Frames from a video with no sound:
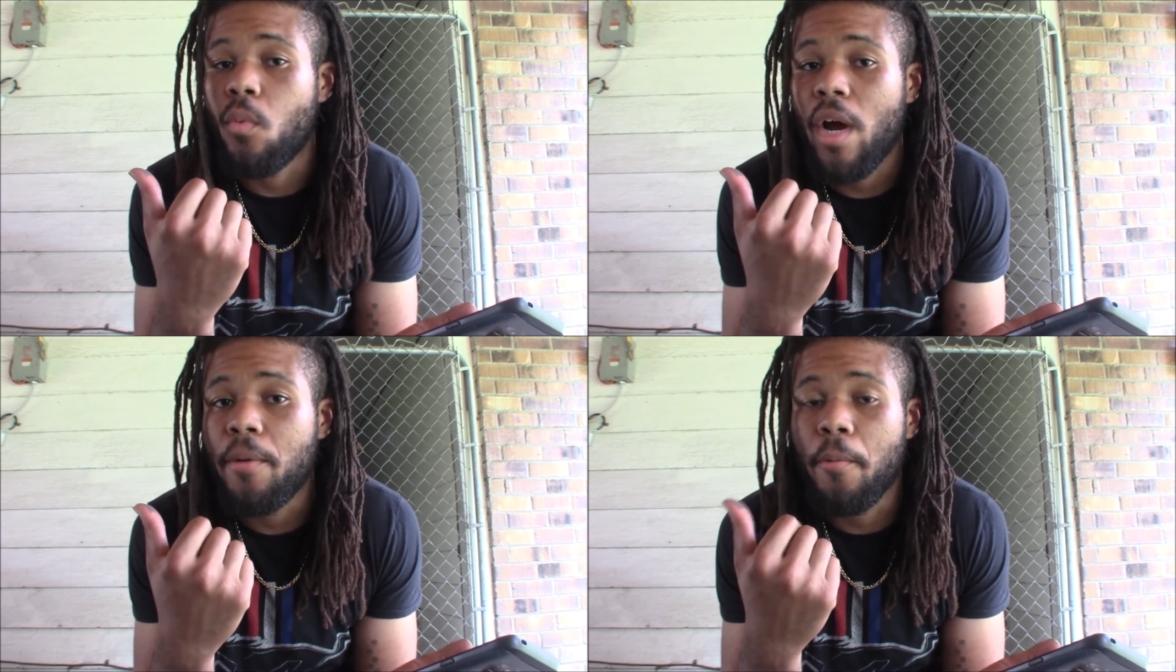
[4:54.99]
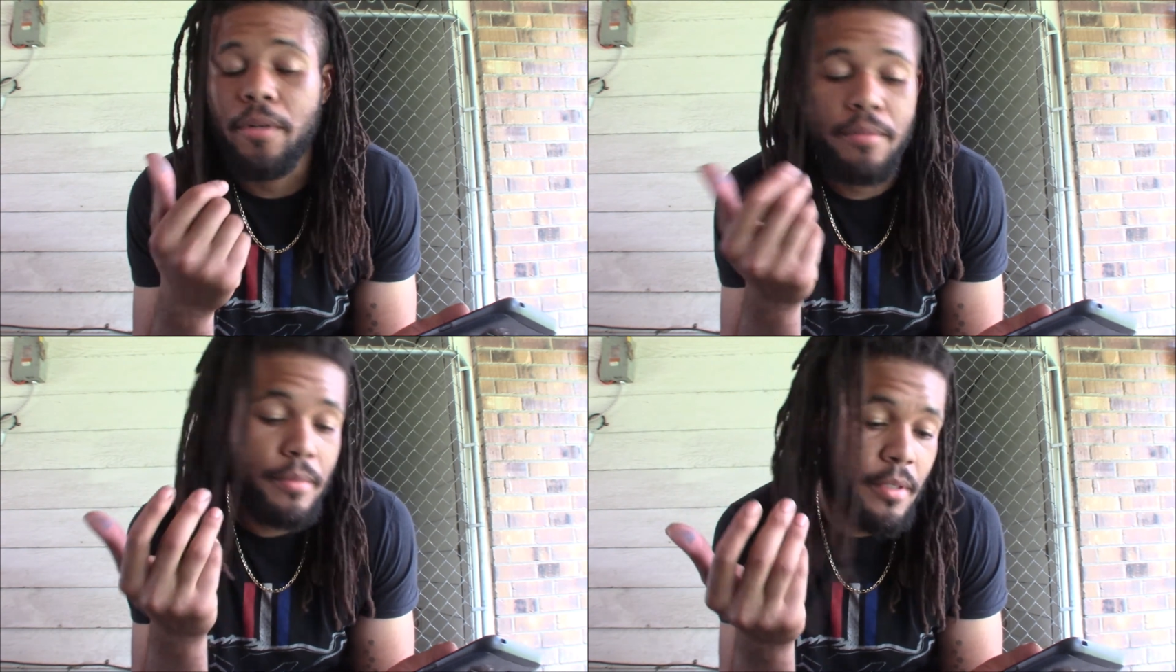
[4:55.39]
the white
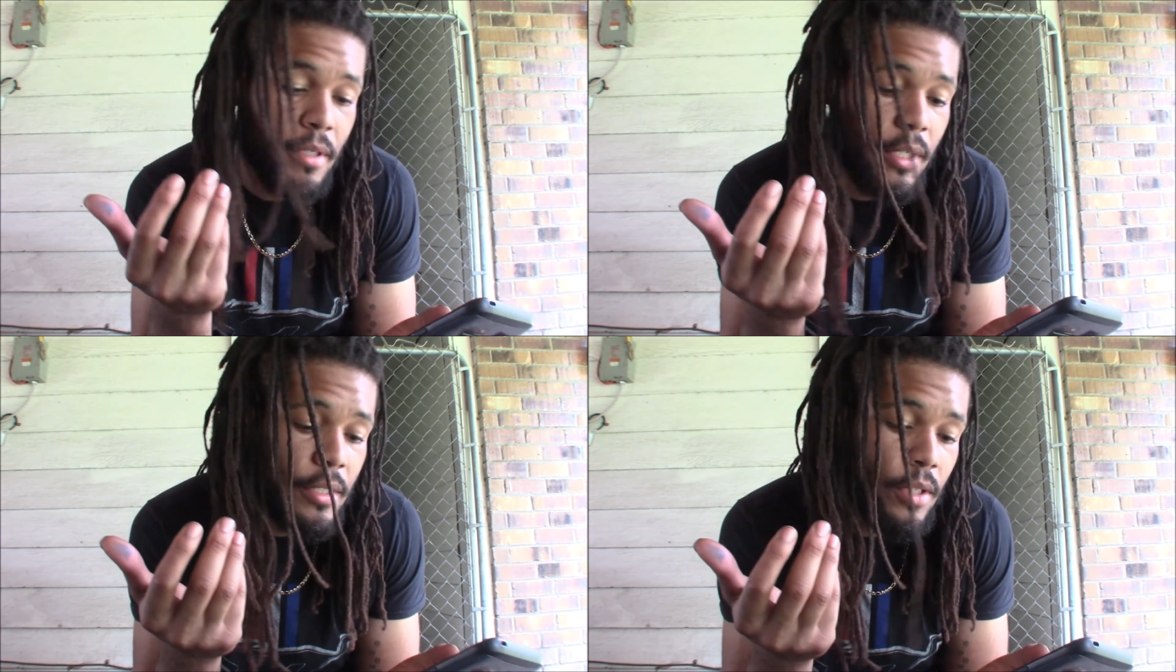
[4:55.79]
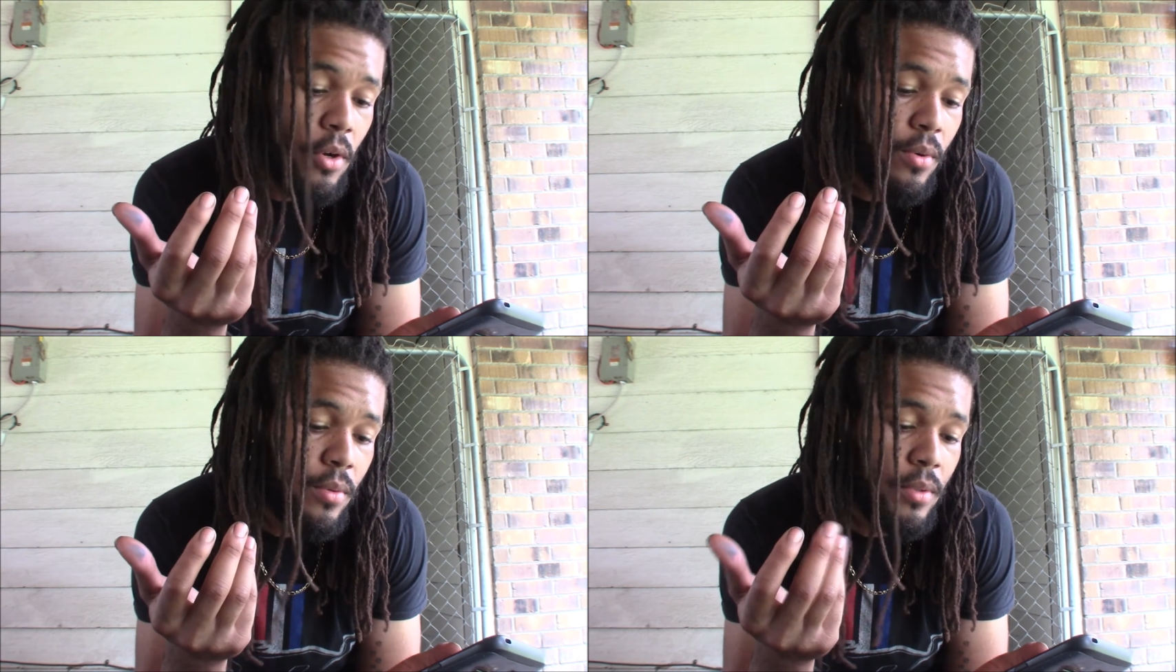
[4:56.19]
one.
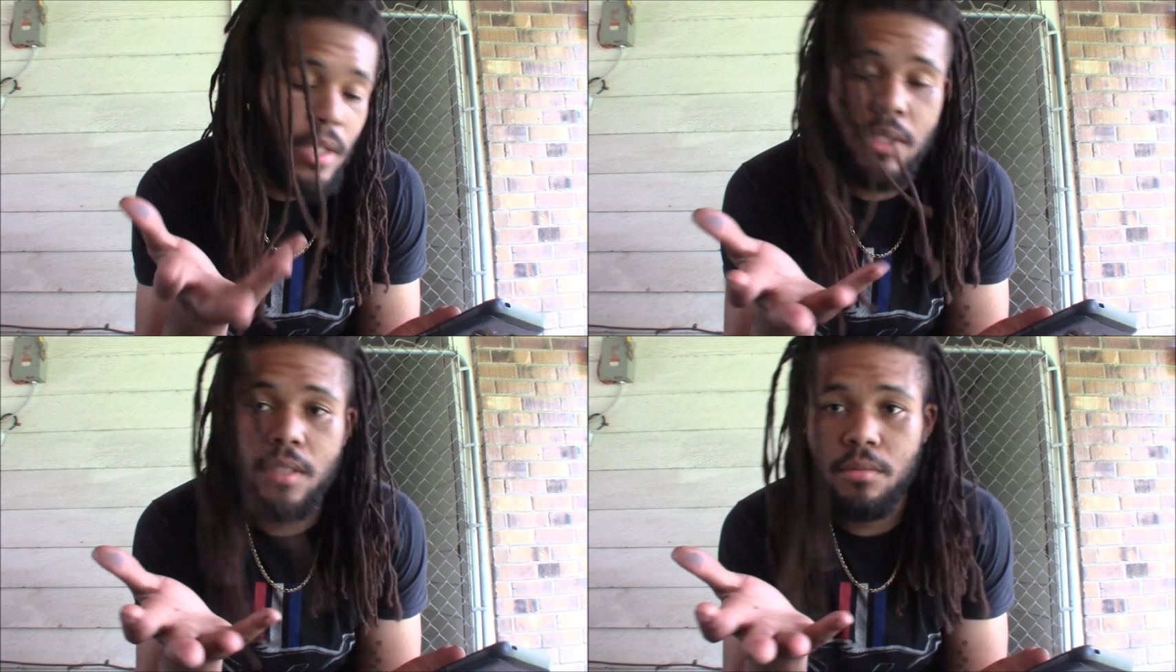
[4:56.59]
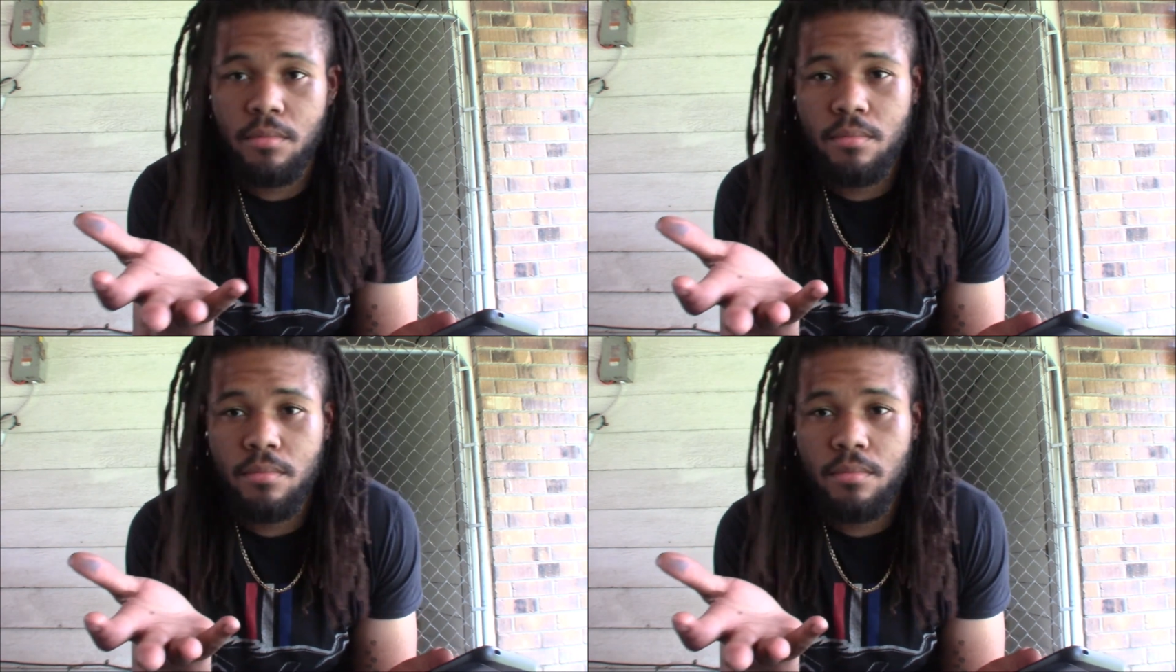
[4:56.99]
So let's